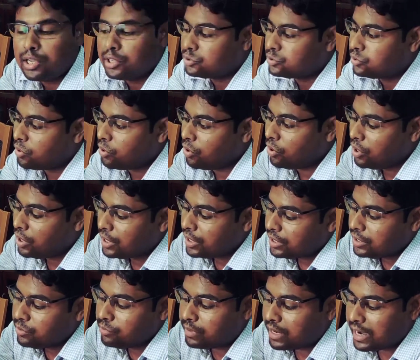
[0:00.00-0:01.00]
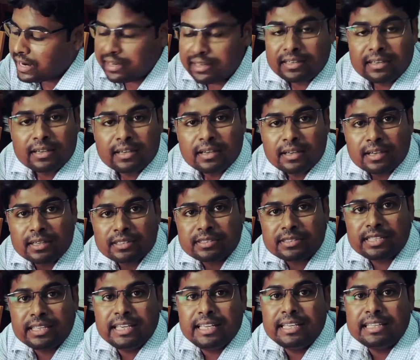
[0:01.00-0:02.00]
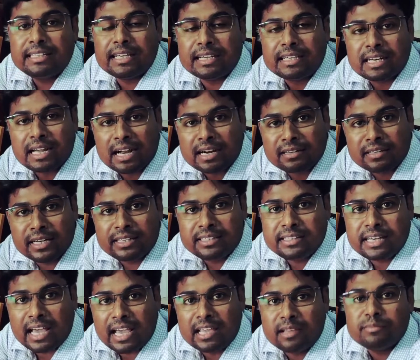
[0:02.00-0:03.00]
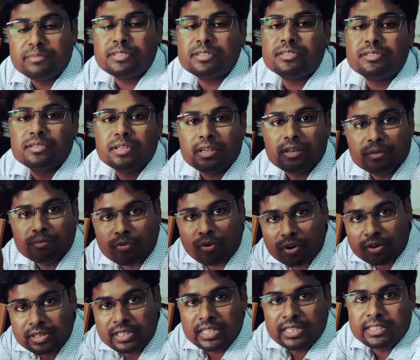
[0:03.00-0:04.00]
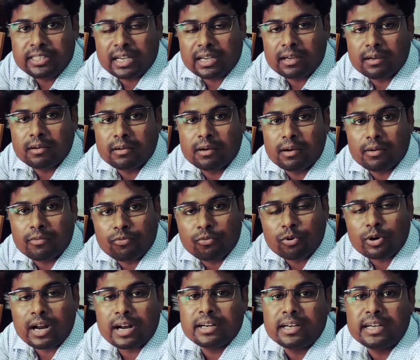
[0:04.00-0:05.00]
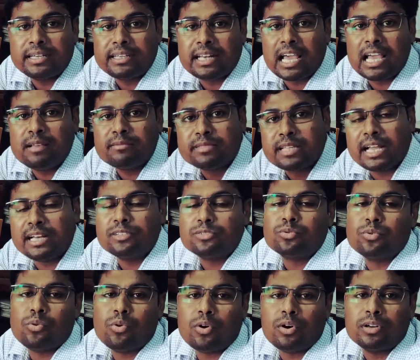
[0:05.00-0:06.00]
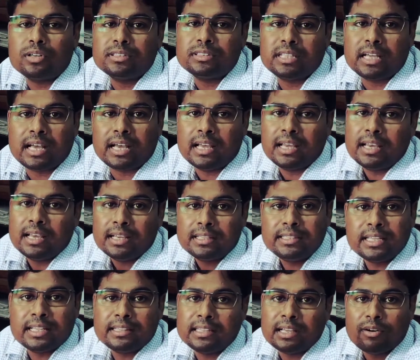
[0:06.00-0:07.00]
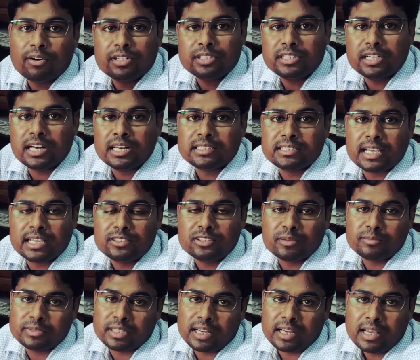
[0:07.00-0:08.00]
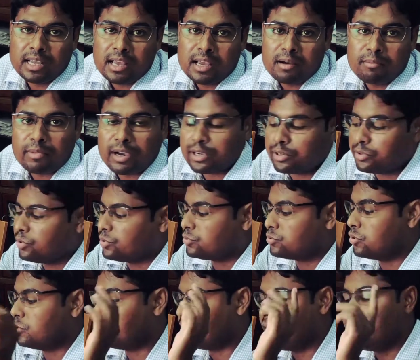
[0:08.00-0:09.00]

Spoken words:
So you can see that 100 times, 40 to 400 times and so on than the original size of the microscope.